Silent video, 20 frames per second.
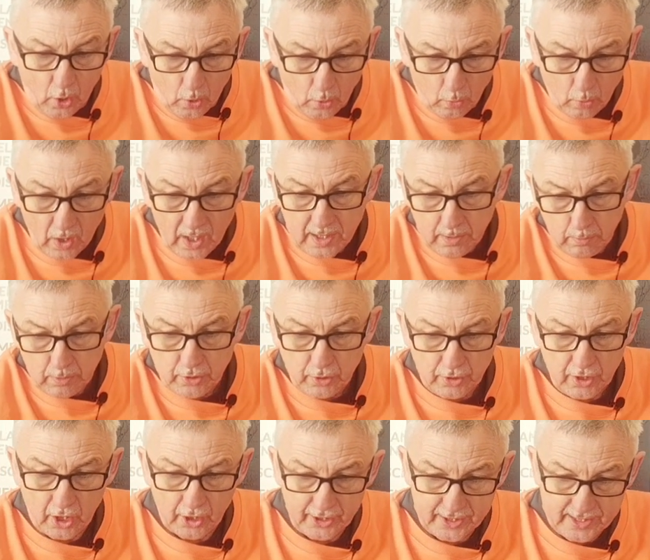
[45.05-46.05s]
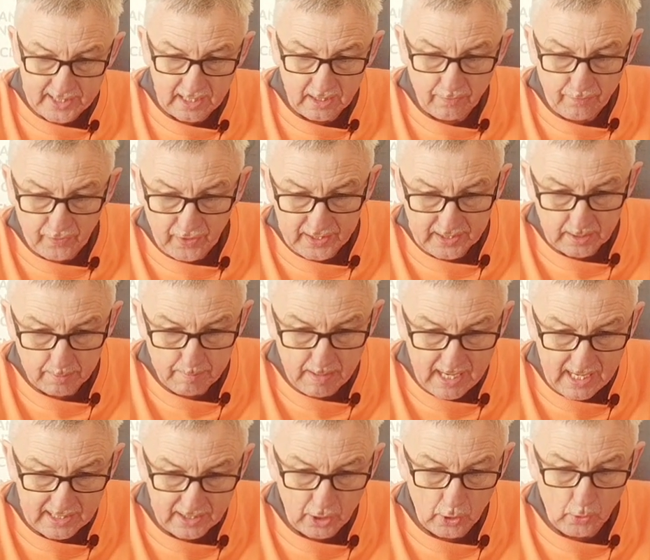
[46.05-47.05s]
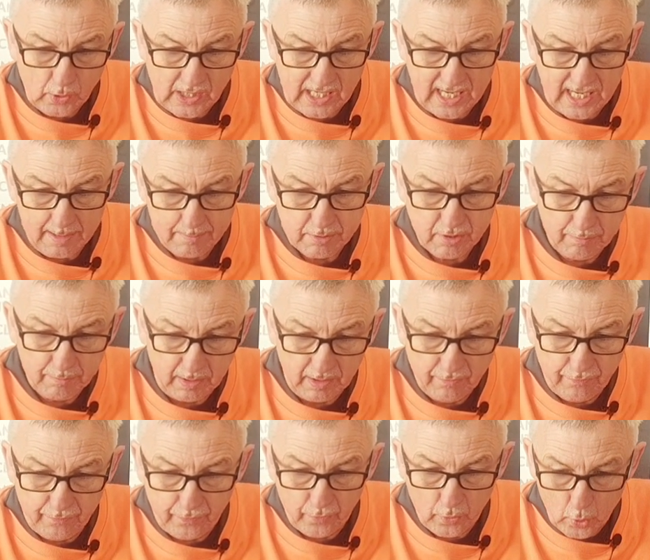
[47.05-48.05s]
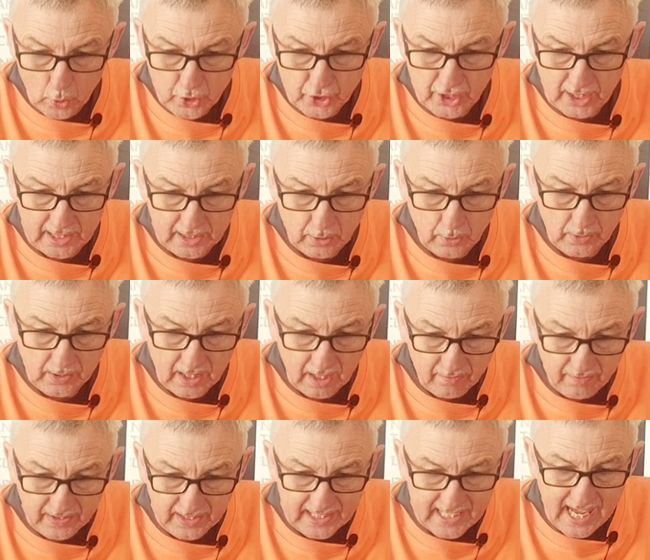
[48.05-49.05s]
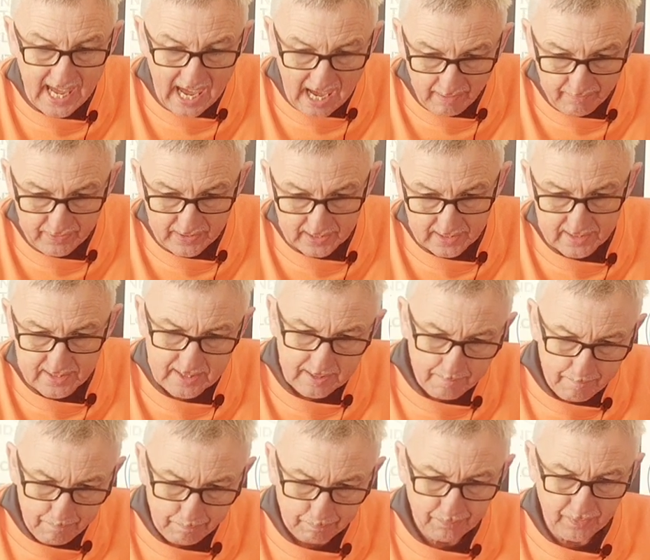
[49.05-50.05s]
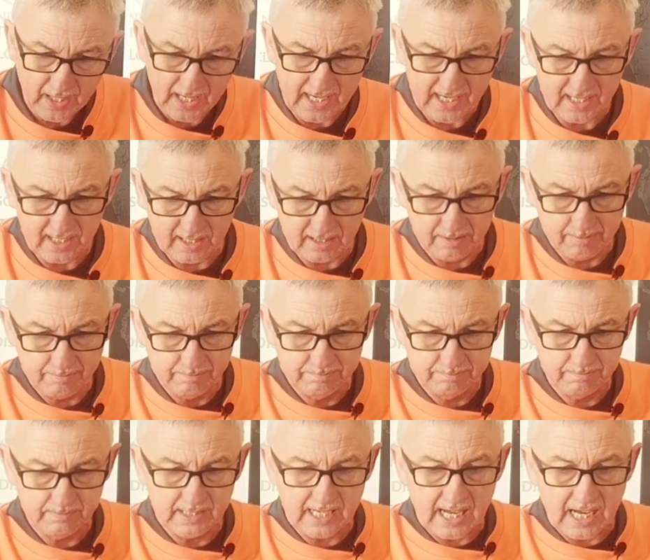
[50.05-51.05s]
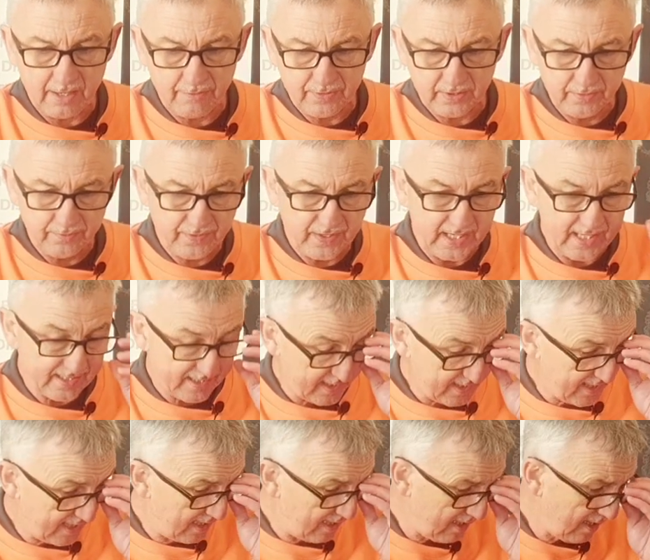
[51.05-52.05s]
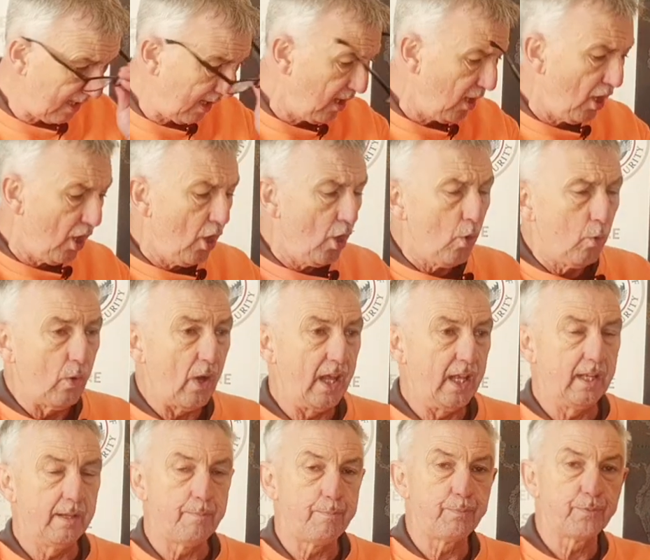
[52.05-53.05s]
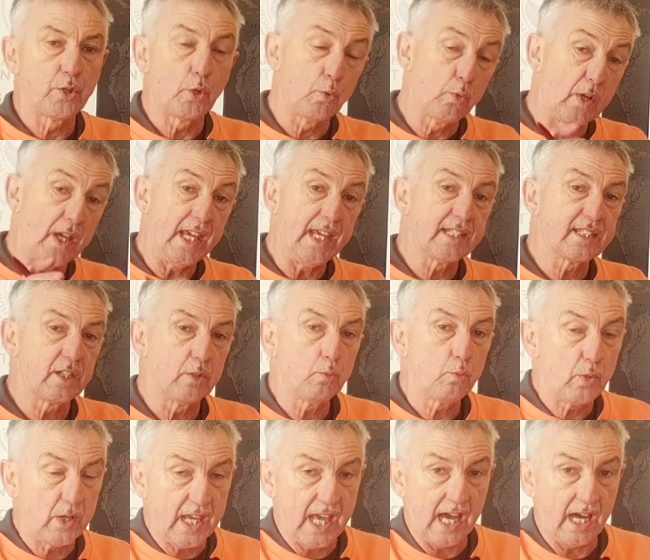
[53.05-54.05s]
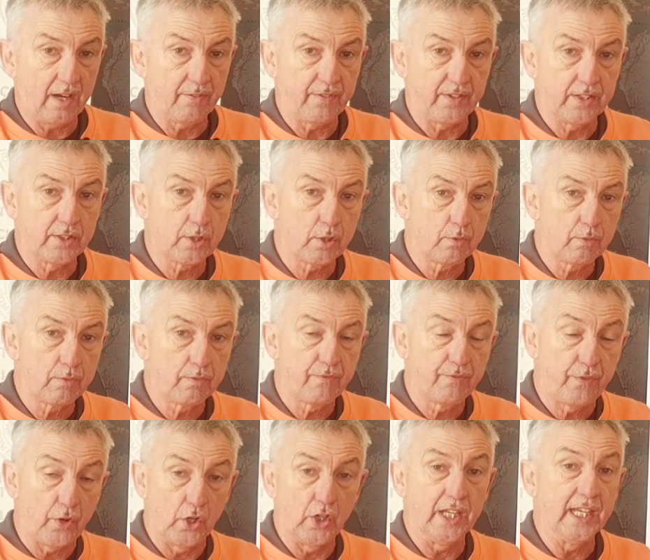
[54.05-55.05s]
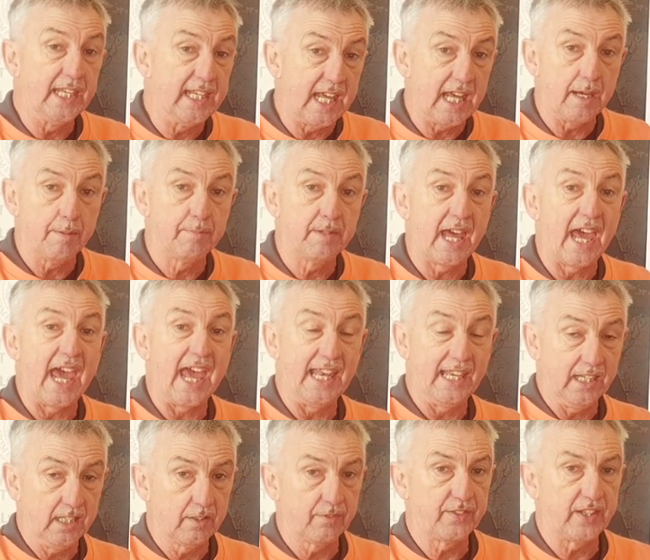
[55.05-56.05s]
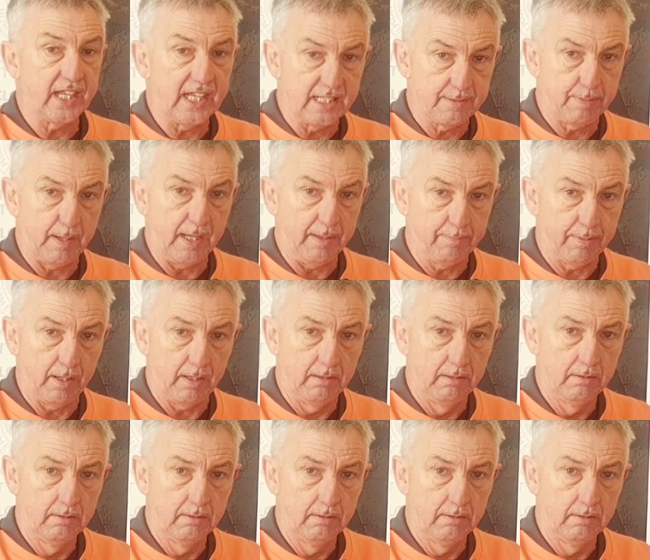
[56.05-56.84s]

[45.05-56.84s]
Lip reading: Why would you not identify the man who claims to have been forced into giving evidence? Laughing faces. Well, the reason we haven't fully named any of these people